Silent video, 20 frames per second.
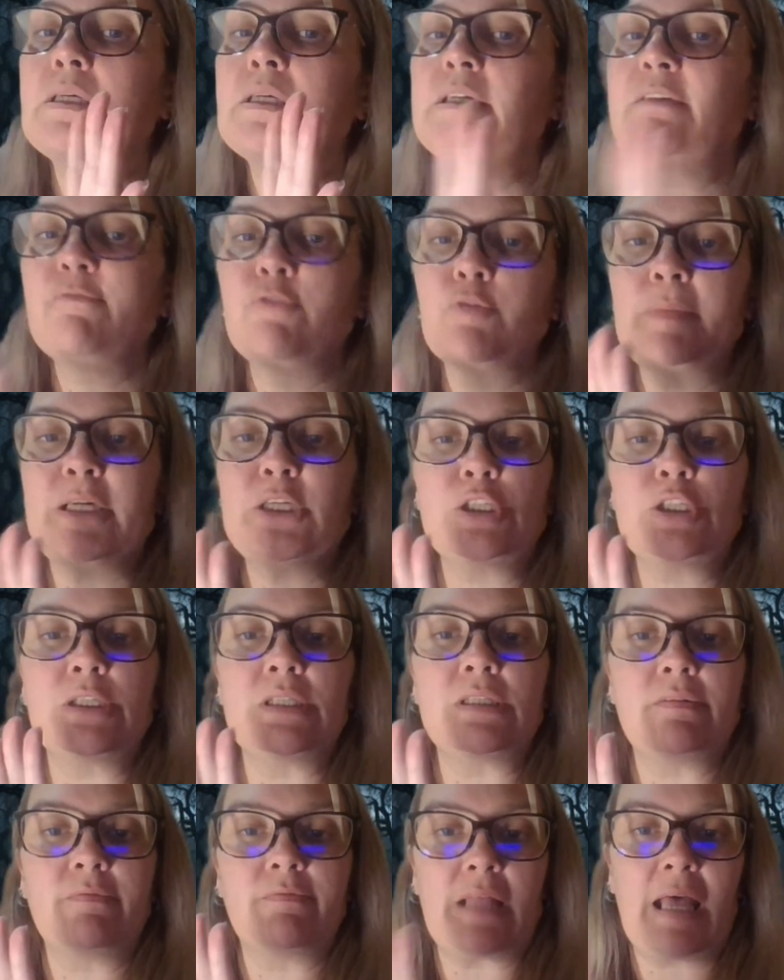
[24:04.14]

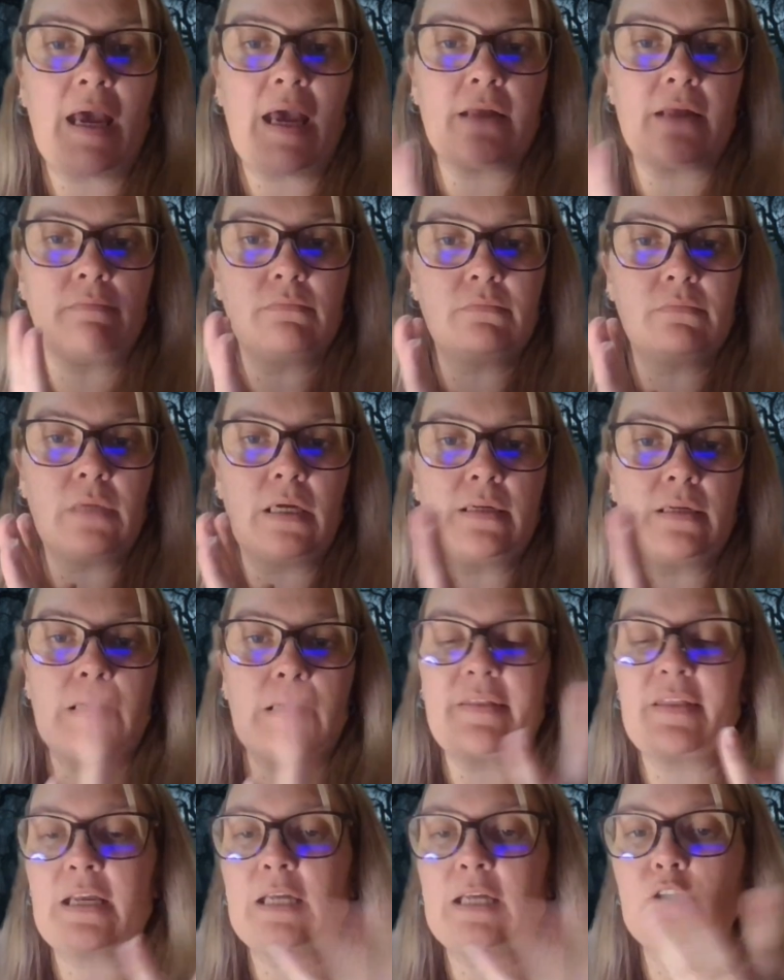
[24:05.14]
information that, and
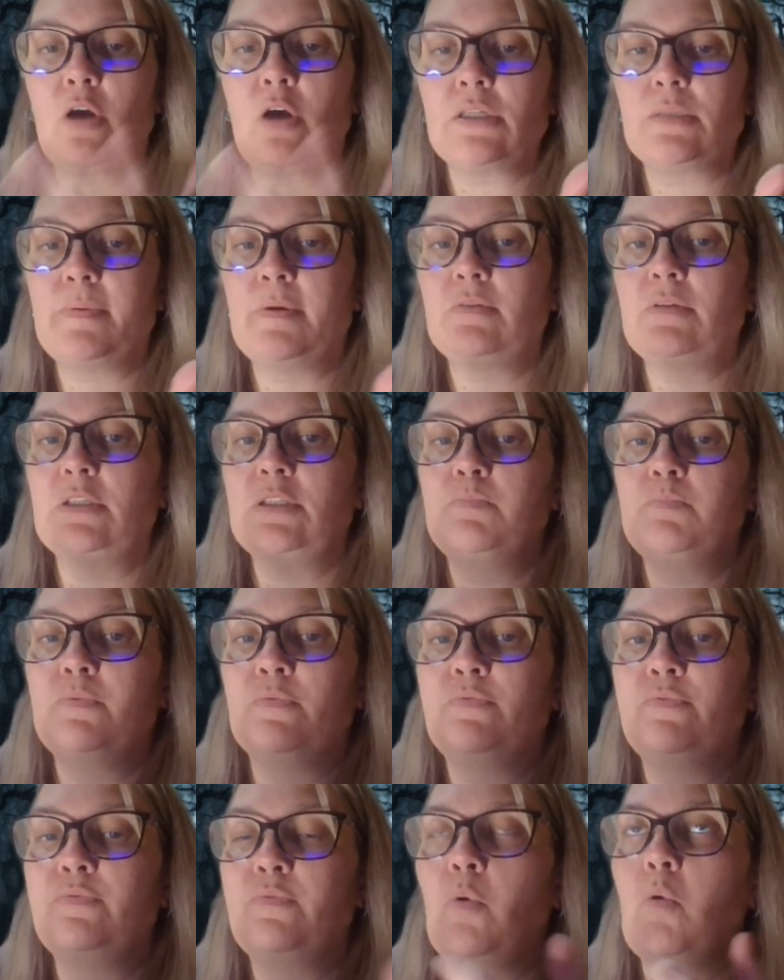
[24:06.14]
I think I talked about this
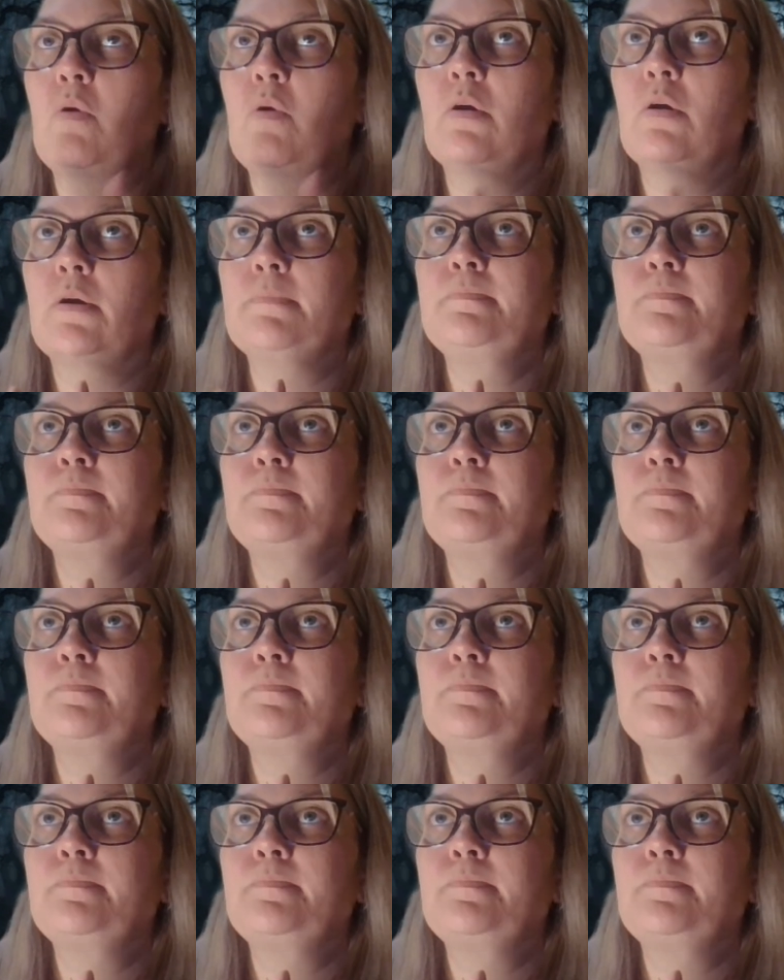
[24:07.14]
before,